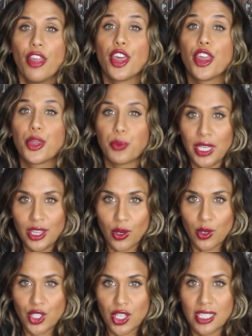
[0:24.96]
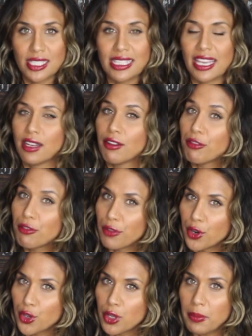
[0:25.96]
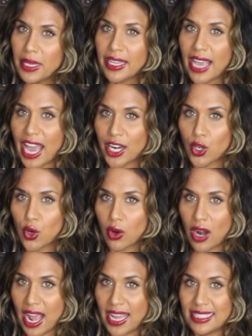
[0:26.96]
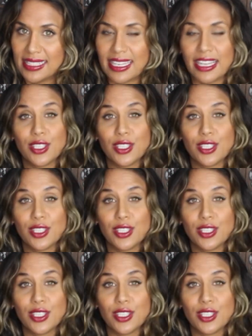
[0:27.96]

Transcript: The 3 doshas can further be categorized